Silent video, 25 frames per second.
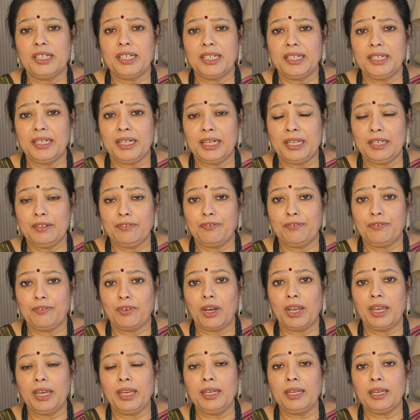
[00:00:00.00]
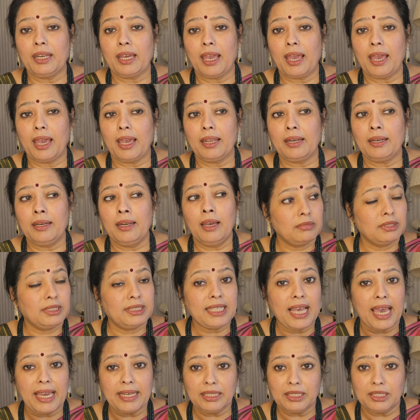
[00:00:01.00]
and defined and
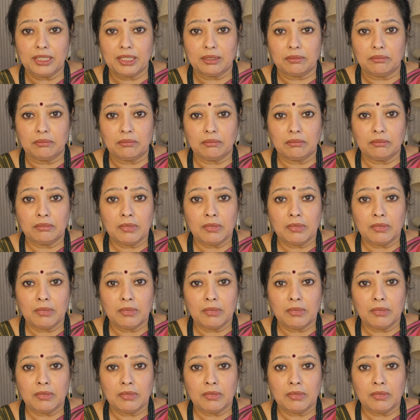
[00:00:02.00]
sanctum.